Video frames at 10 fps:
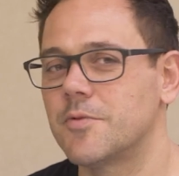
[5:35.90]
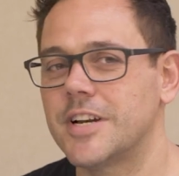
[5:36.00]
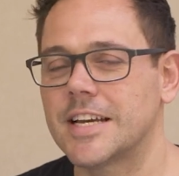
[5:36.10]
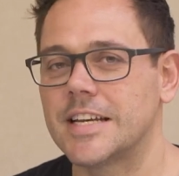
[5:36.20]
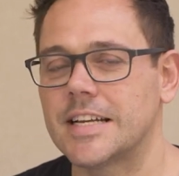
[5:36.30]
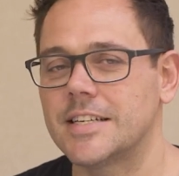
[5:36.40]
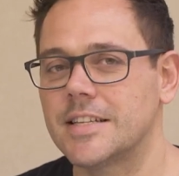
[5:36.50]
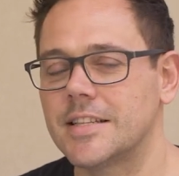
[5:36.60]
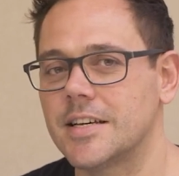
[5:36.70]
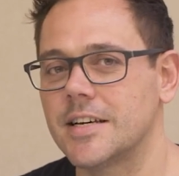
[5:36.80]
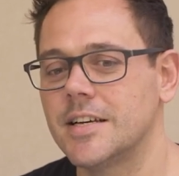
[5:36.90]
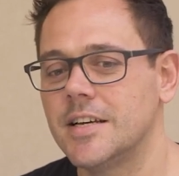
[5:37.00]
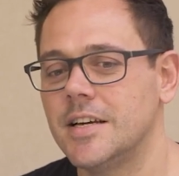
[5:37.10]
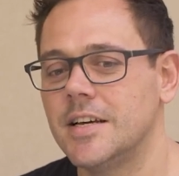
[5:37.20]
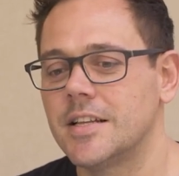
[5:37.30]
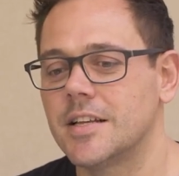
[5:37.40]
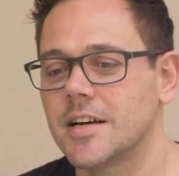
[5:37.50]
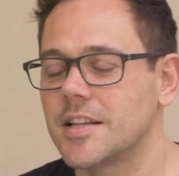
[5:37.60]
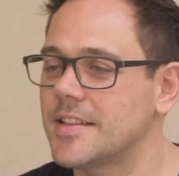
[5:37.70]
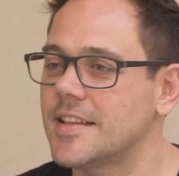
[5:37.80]
really connecting the
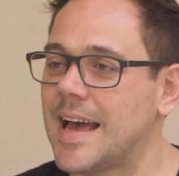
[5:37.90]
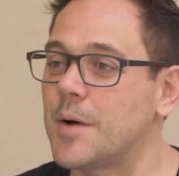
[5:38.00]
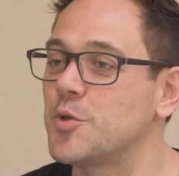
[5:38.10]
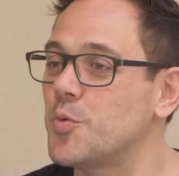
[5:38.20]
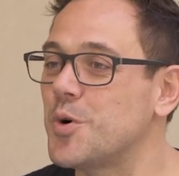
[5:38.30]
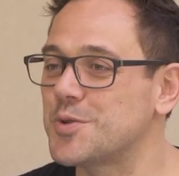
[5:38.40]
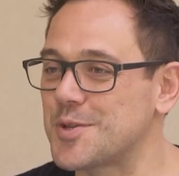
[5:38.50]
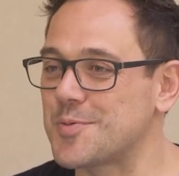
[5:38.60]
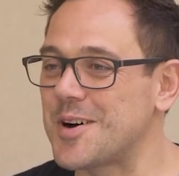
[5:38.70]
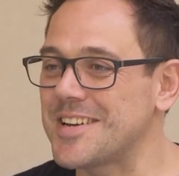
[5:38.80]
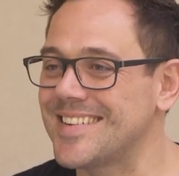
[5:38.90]
kind of the how and the what to the why.